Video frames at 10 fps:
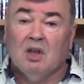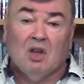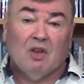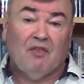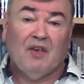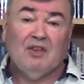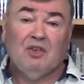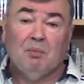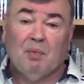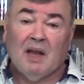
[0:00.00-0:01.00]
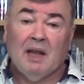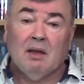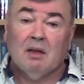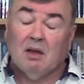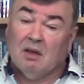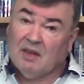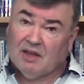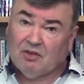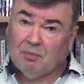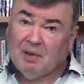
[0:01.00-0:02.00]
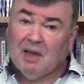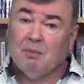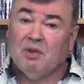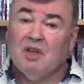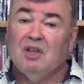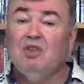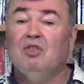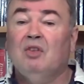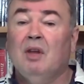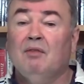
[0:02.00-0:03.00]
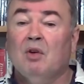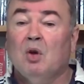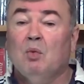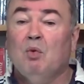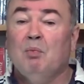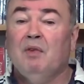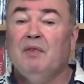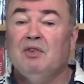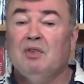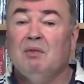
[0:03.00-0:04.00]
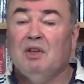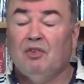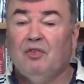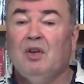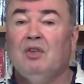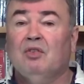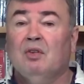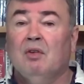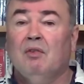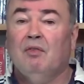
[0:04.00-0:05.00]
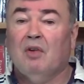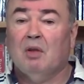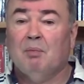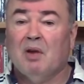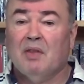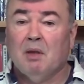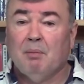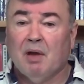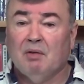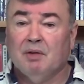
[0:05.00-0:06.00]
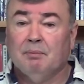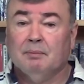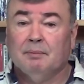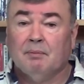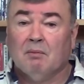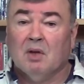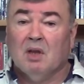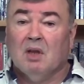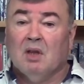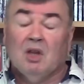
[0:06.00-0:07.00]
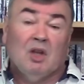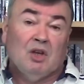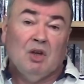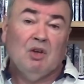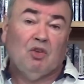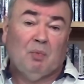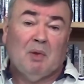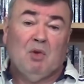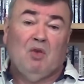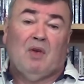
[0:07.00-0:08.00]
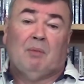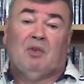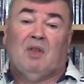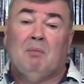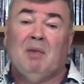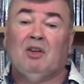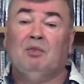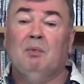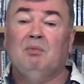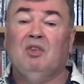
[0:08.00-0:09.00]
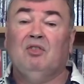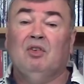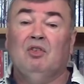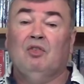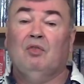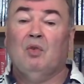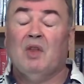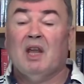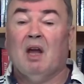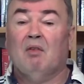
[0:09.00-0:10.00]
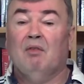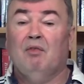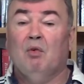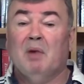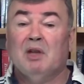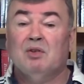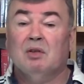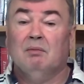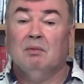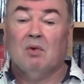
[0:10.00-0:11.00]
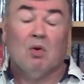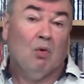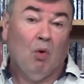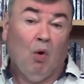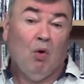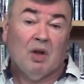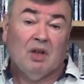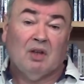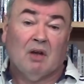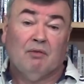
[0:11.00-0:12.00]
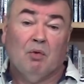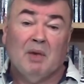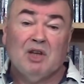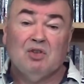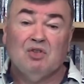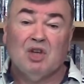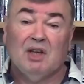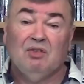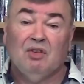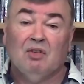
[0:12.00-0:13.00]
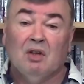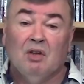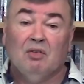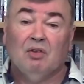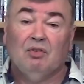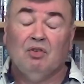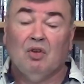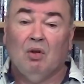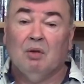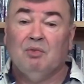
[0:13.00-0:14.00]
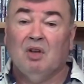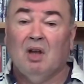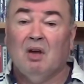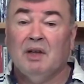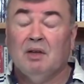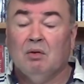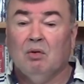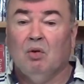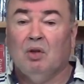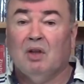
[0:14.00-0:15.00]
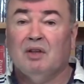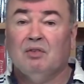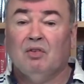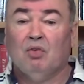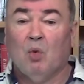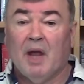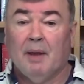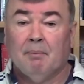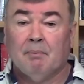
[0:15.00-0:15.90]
The phasing player that's the player with the initiative, will move his units first, followed by the opponent. Units may move up to their maximum distance for their current formation, or conduct formation changes such as column to line or line to square.